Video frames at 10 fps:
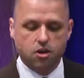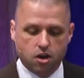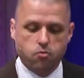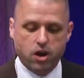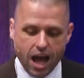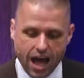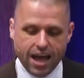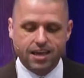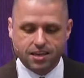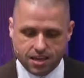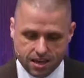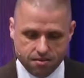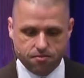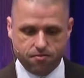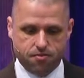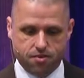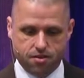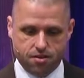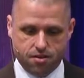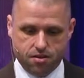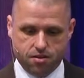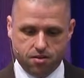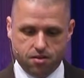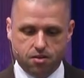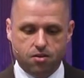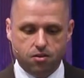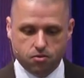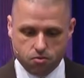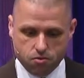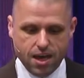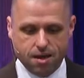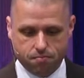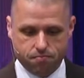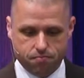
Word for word: of what I give to them.